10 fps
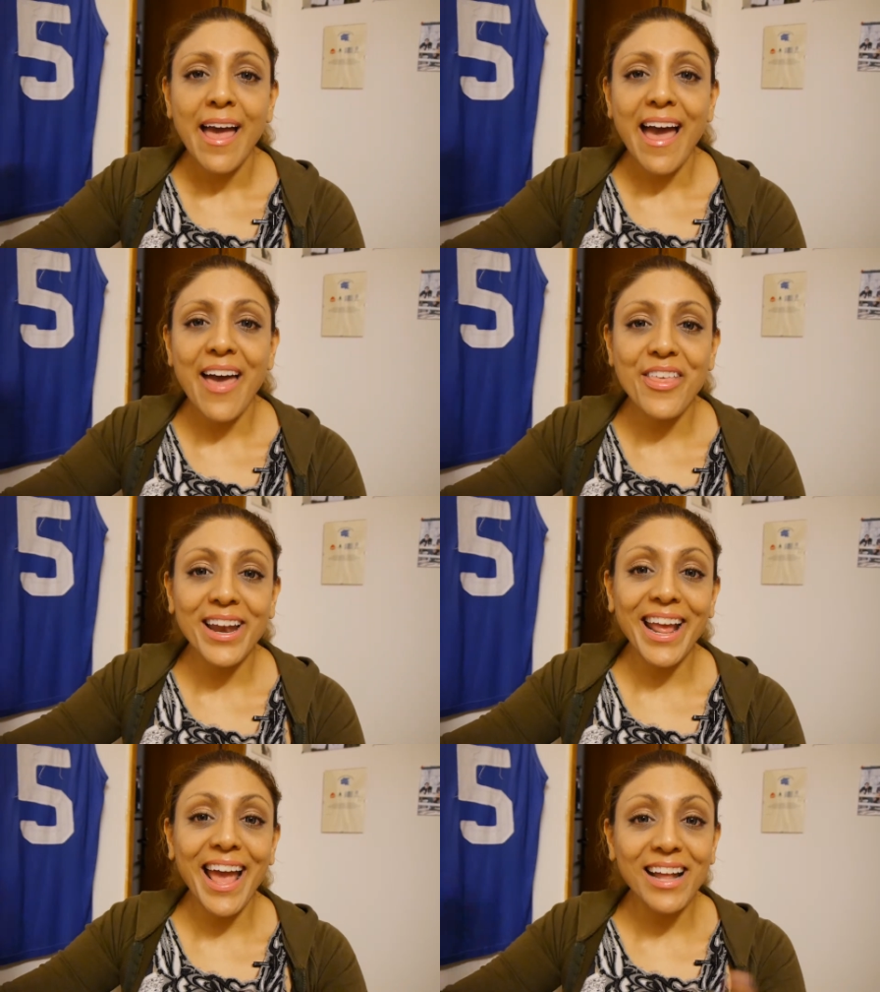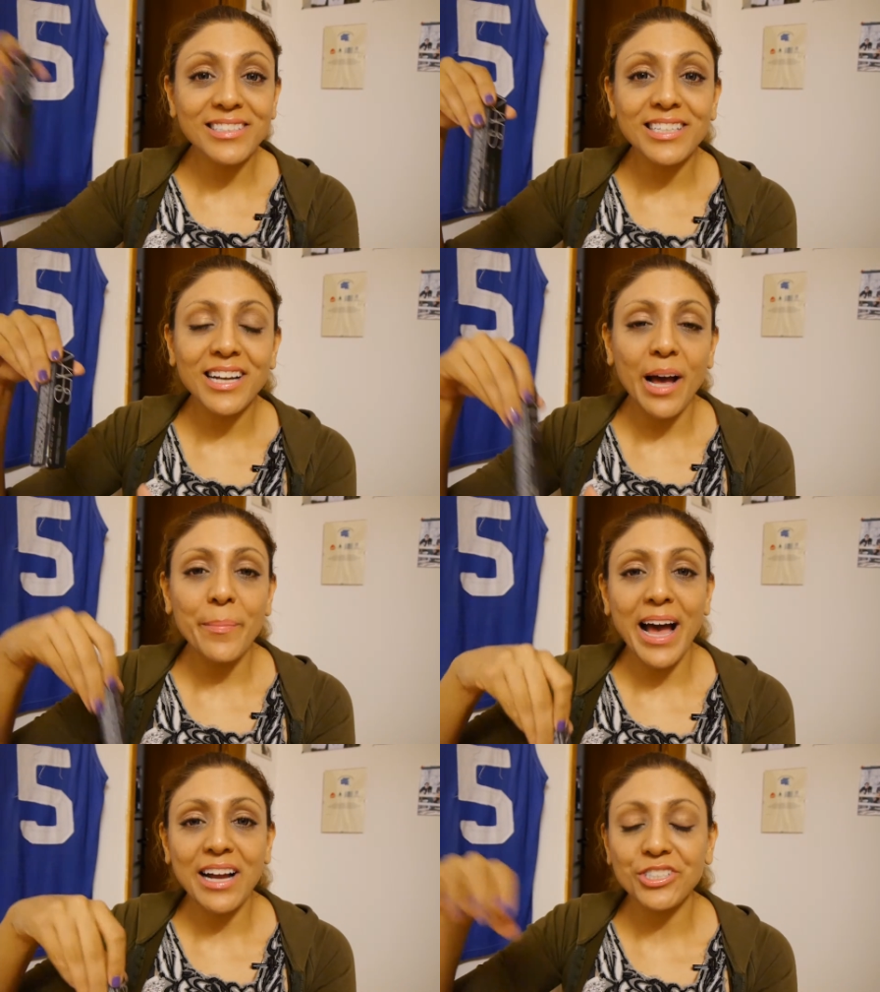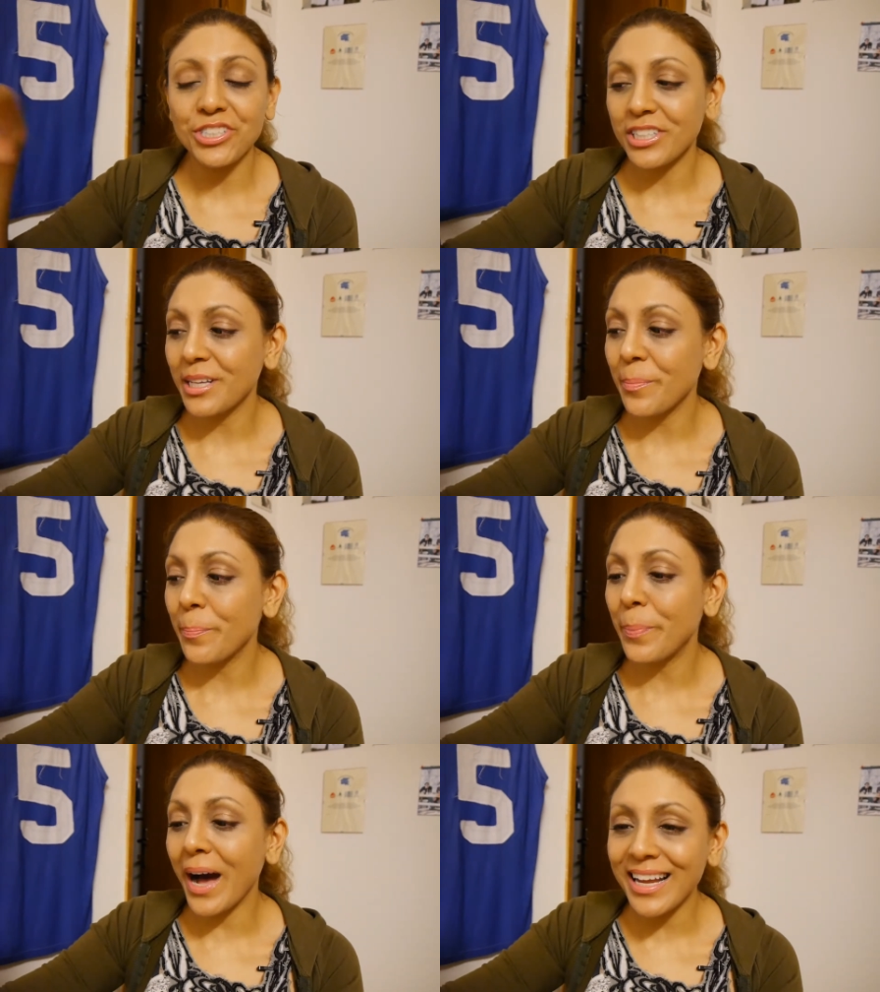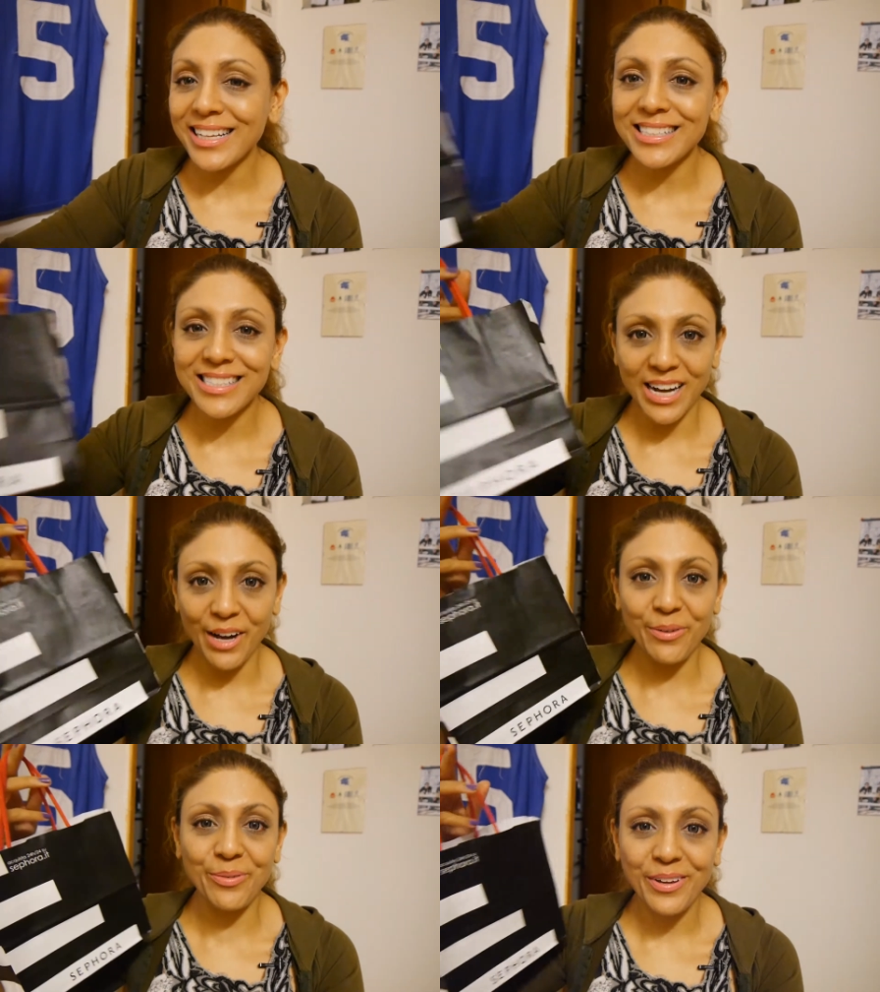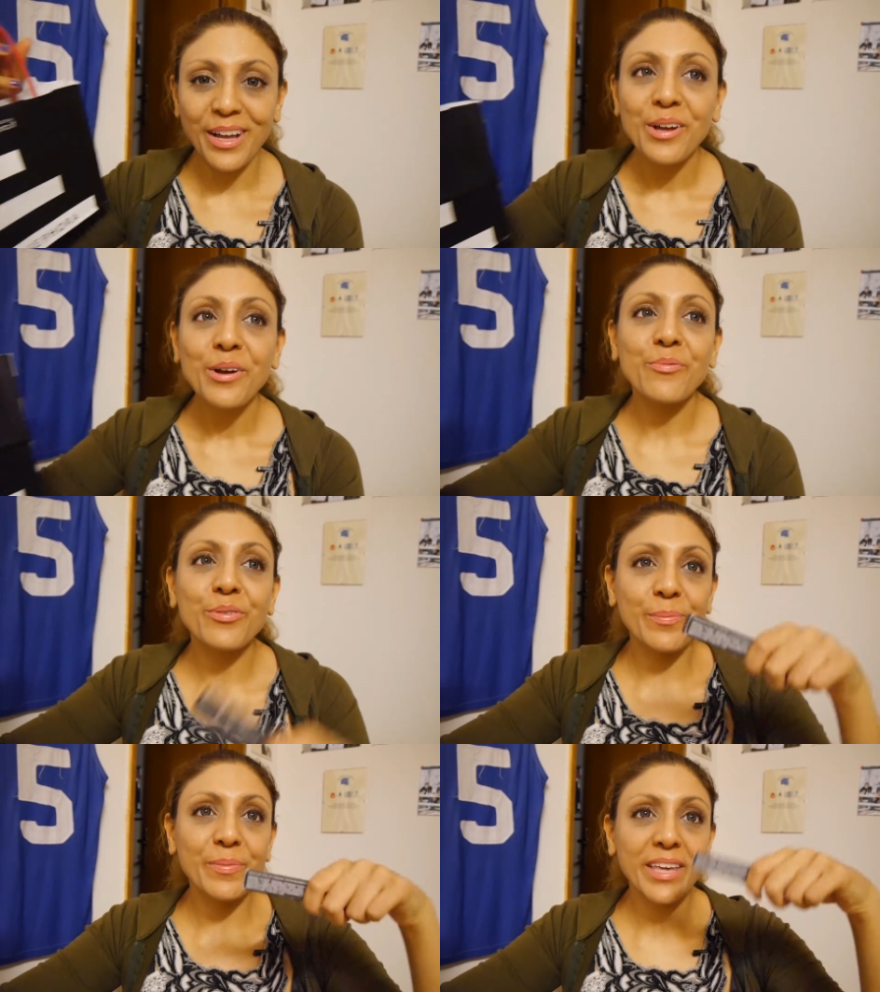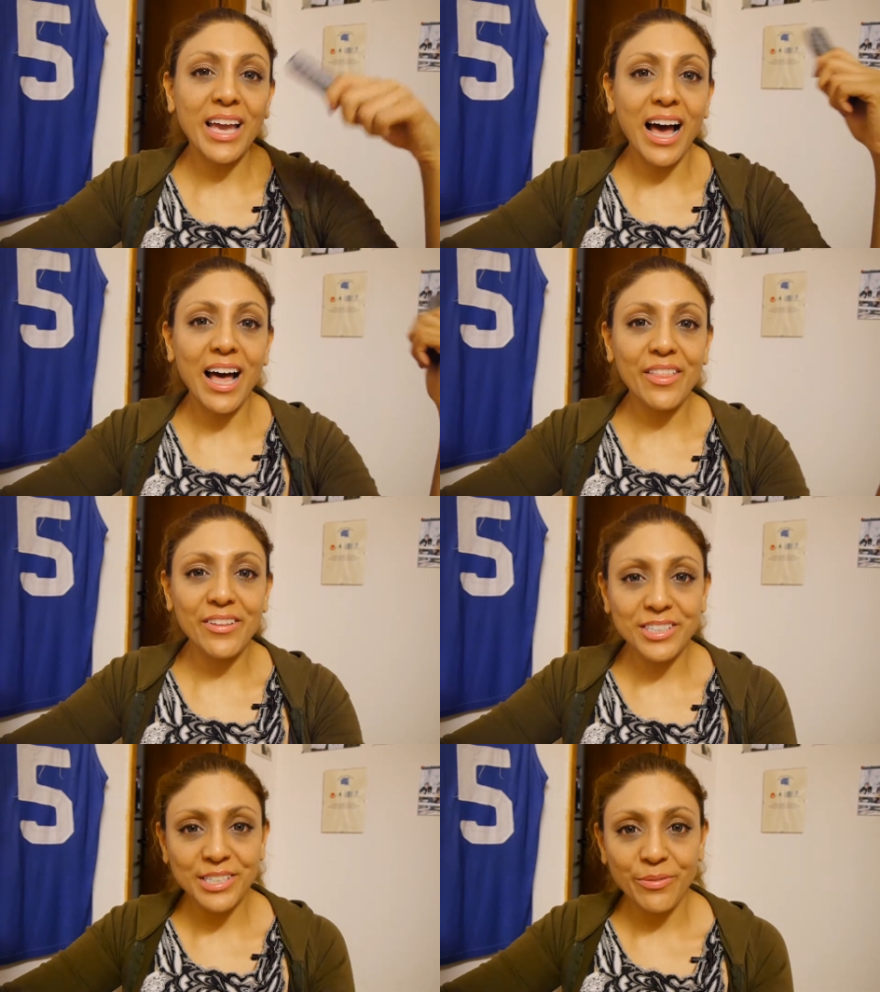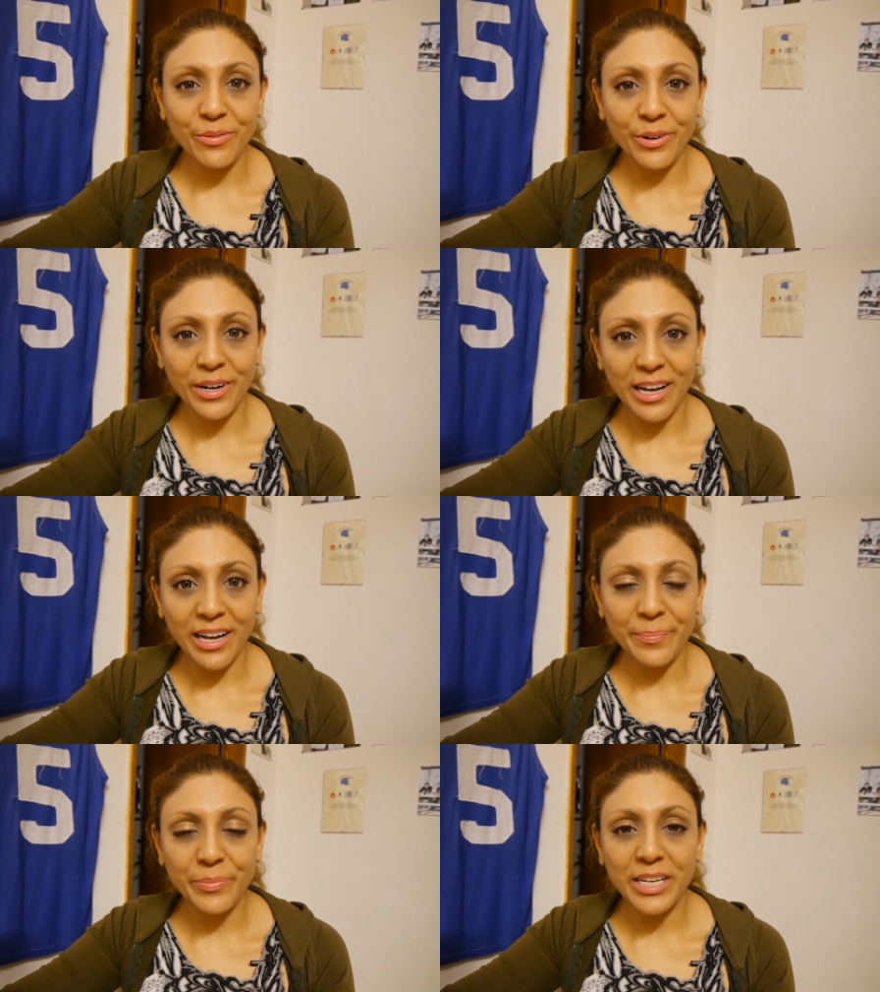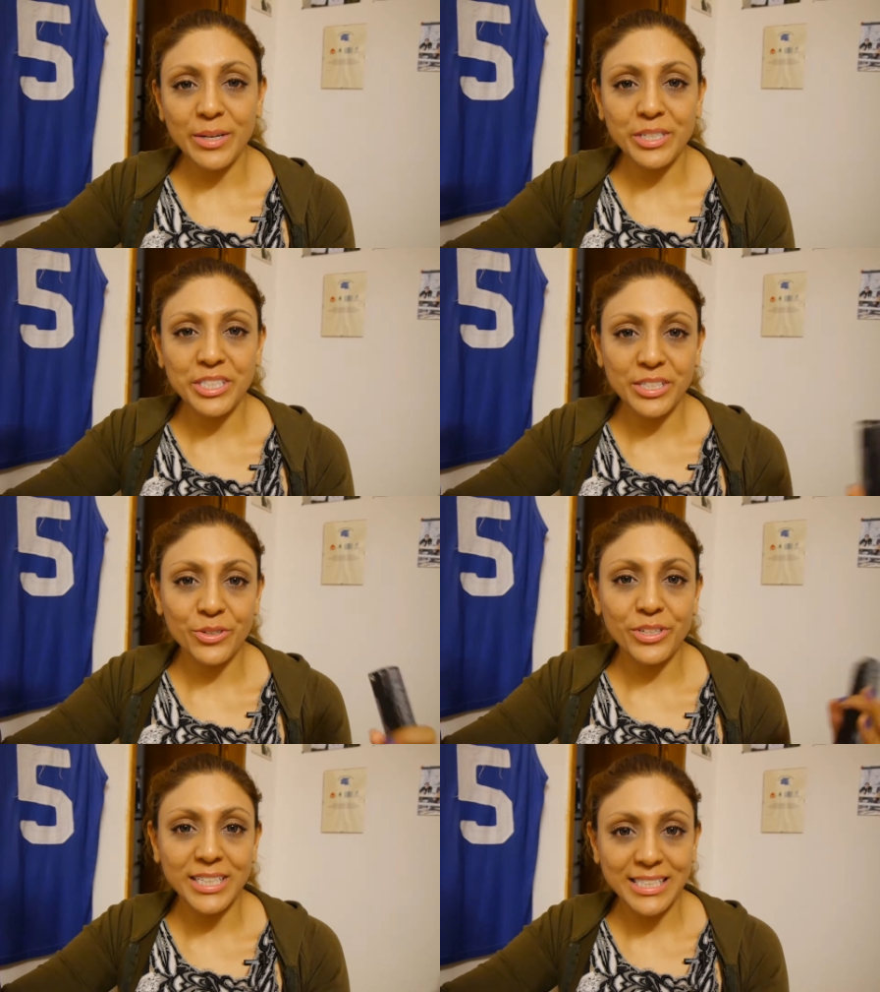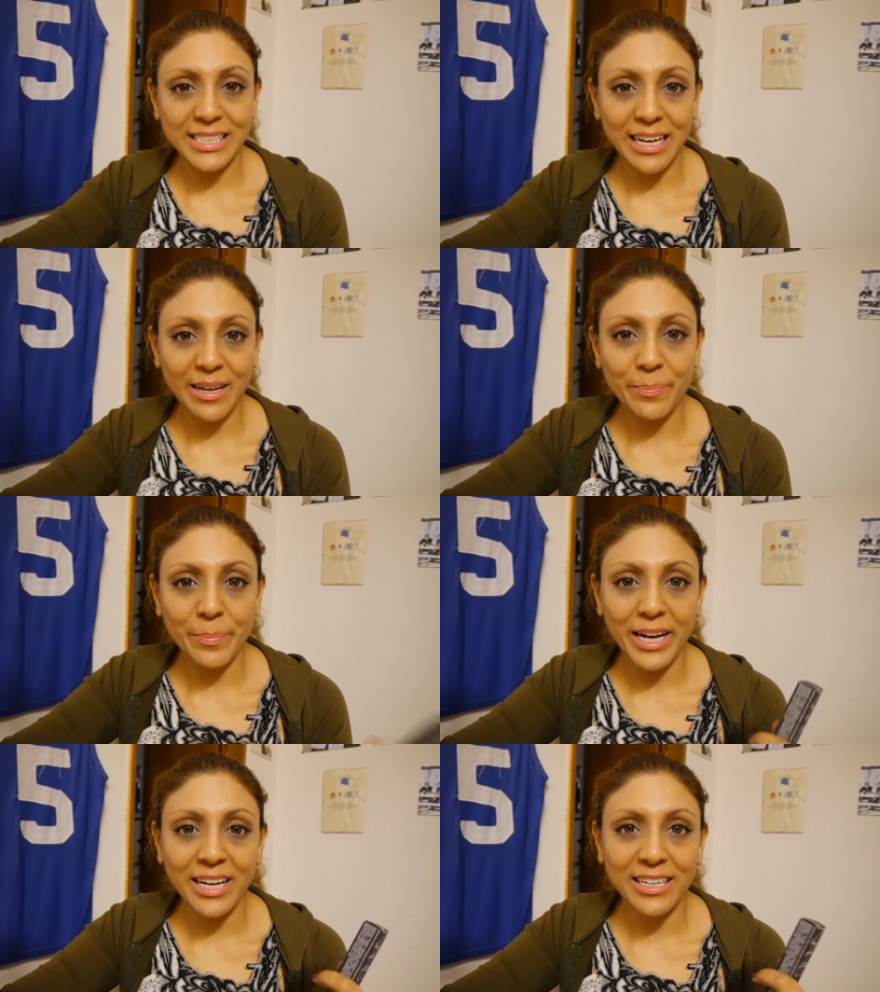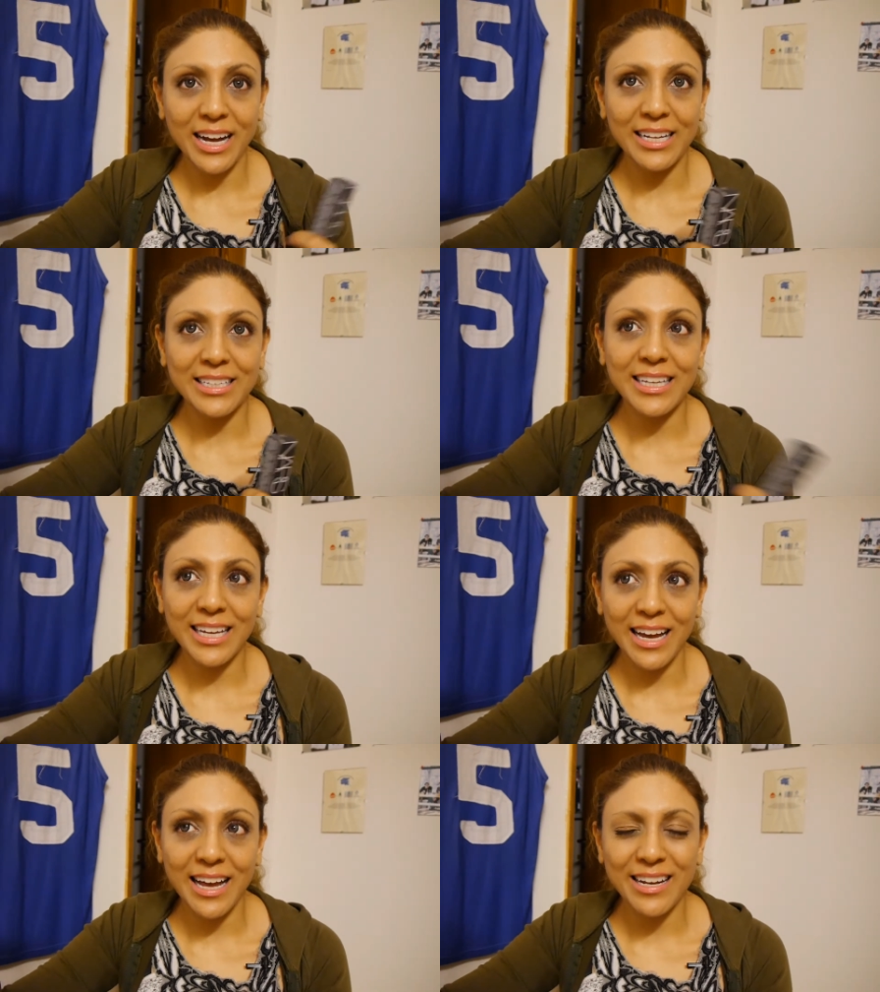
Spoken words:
And then I ended up actually buying stuff from the other Sephora, which is in Gorizia by IKEA.